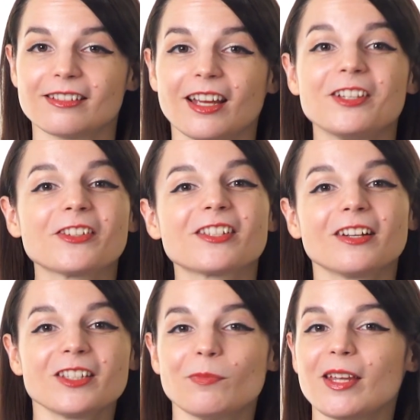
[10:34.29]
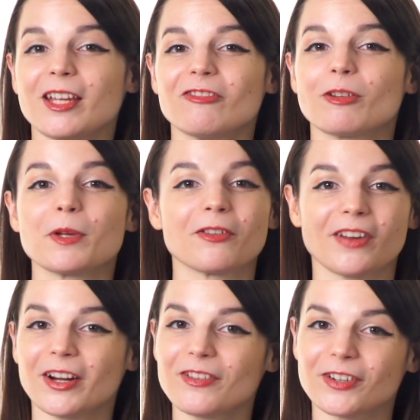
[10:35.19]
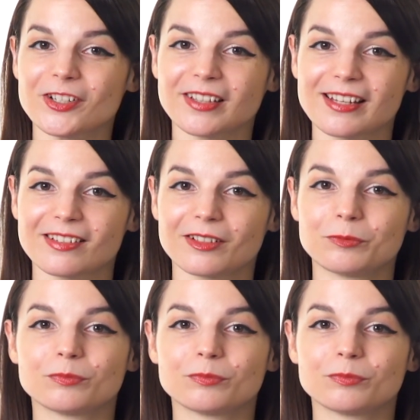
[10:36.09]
and you'll start speaking from your very first lesson.